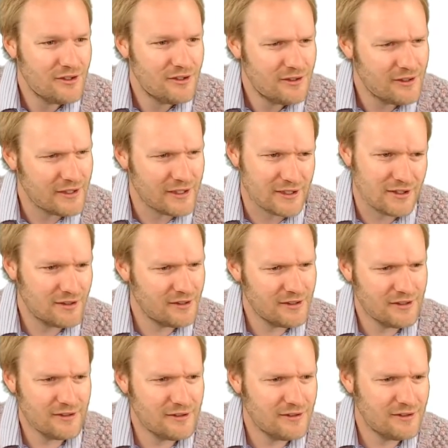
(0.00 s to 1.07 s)

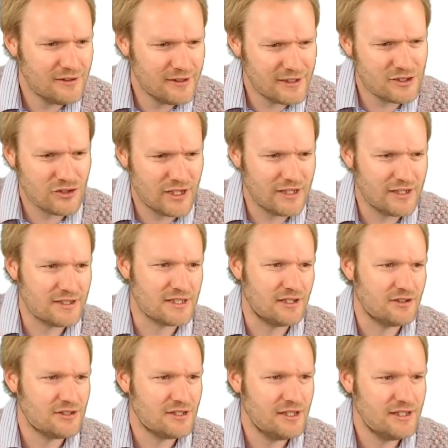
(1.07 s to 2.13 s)
let's try this
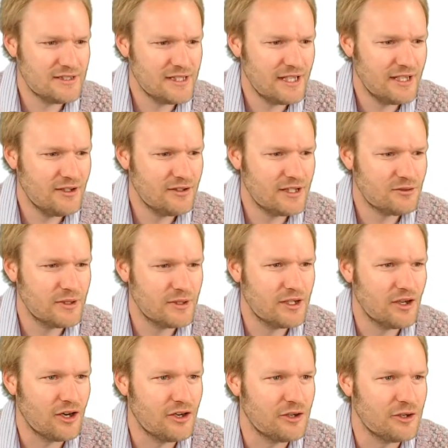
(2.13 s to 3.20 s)
out. So let's say that we
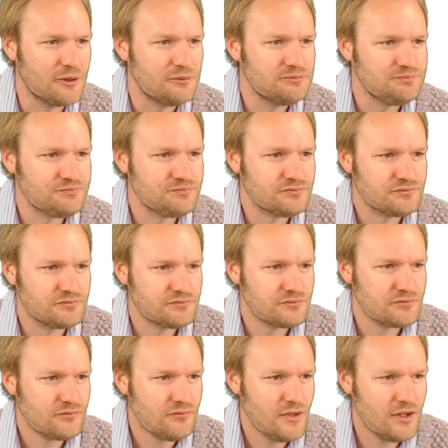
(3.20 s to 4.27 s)
know
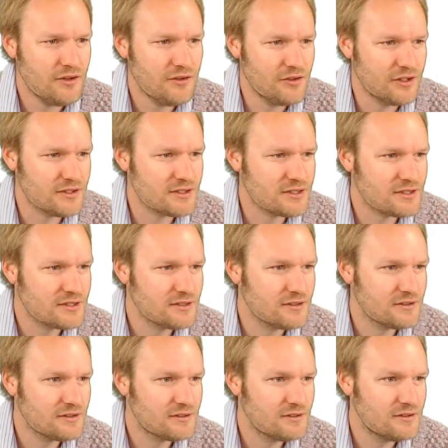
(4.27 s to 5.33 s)
this.
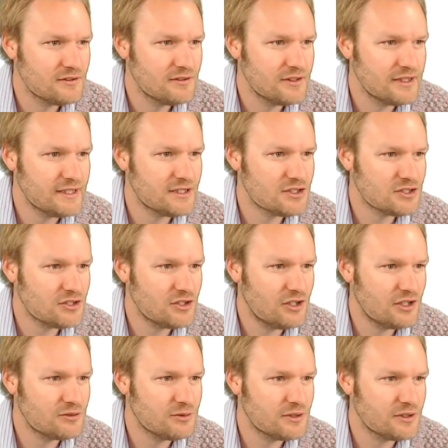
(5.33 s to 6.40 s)
Let's
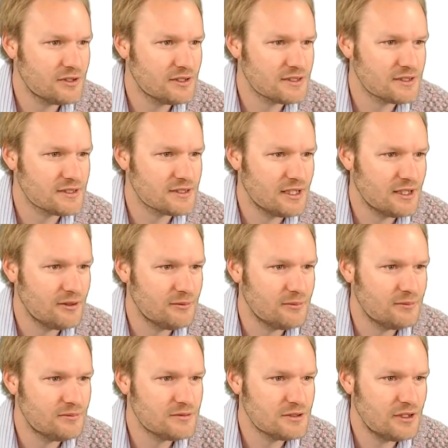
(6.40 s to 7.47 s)
start with this as our
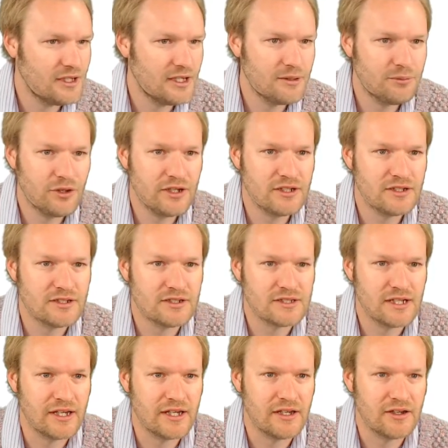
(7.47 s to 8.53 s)
starting point and
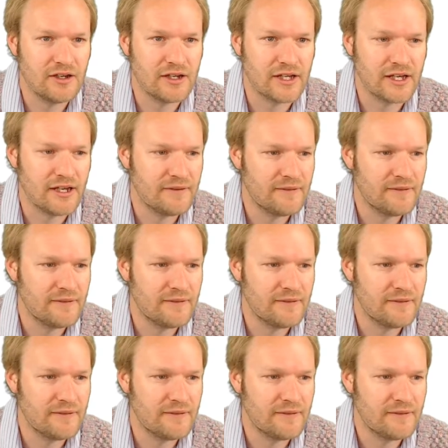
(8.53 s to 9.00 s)
say, okay,